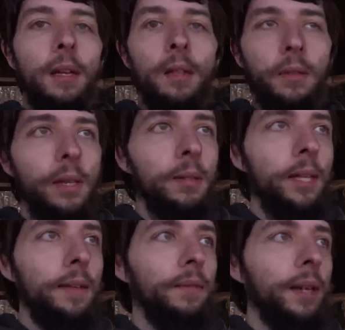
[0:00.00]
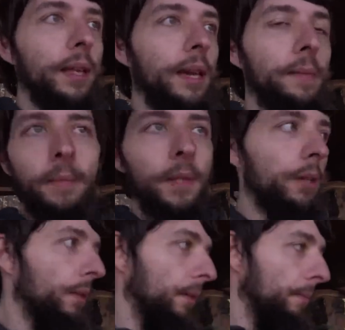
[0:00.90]
three-year life recap
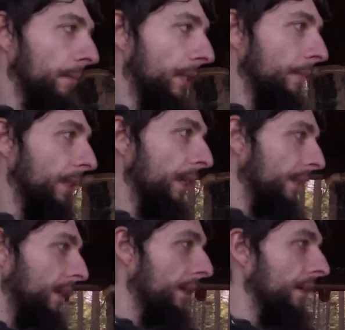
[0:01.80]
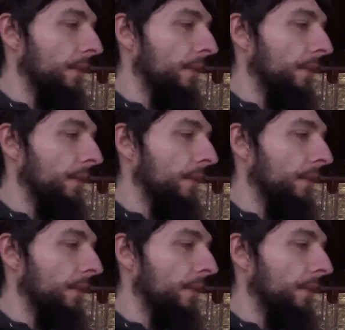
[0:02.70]
or something like that,